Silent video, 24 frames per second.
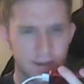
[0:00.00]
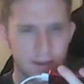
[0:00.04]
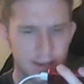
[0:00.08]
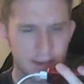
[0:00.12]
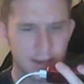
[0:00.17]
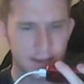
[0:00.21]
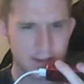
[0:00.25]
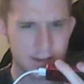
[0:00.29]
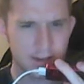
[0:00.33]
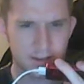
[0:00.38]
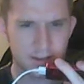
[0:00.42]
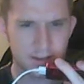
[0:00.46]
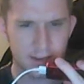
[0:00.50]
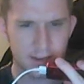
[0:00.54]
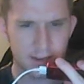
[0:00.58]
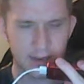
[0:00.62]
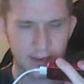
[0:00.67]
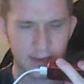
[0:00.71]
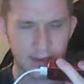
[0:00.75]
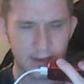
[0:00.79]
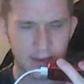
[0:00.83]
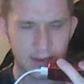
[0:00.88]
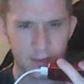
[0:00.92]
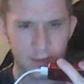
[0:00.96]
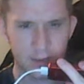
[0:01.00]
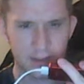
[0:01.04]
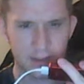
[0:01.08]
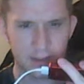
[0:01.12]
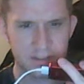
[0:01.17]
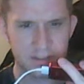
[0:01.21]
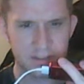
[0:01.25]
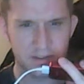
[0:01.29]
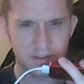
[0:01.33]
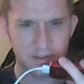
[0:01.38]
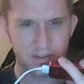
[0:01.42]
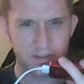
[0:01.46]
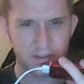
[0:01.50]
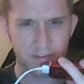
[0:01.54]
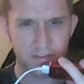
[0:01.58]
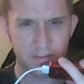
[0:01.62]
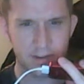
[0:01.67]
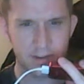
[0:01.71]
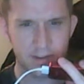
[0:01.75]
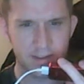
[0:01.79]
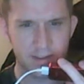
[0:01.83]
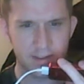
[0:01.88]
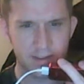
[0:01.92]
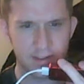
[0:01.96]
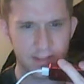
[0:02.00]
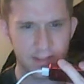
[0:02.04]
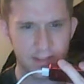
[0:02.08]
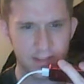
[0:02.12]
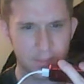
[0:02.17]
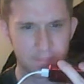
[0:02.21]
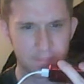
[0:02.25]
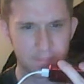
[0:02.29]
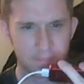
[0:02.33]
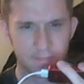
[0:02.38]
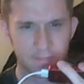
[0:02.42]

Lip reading: And it only listed 3 of them.